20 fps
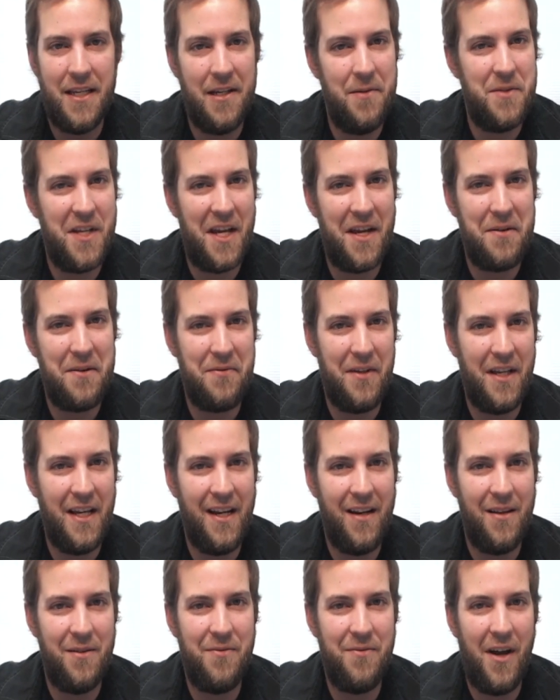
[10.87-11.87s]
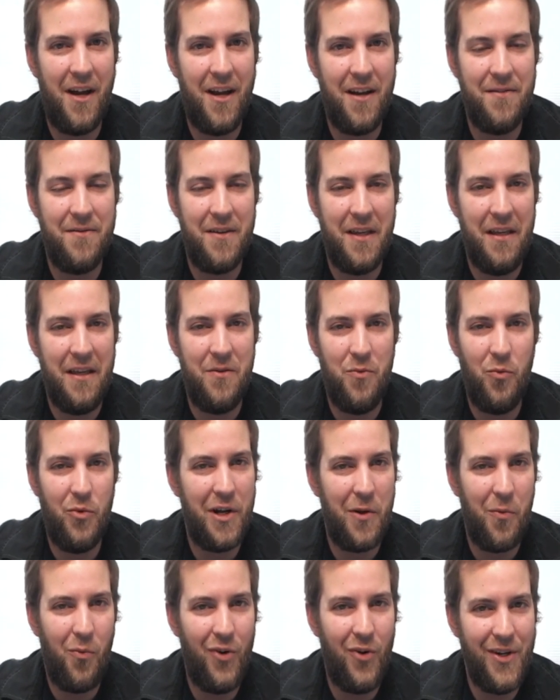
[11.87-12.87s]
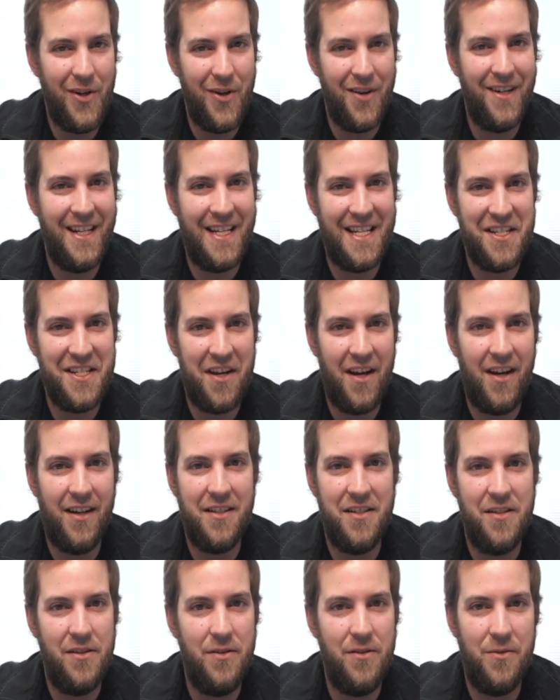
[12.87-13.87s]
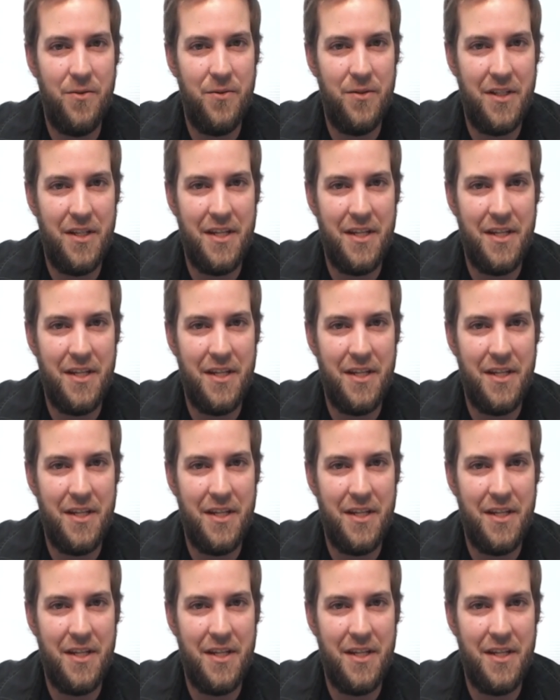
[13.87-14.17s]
I'm TyFly85, and what I want to go ahead and talk to you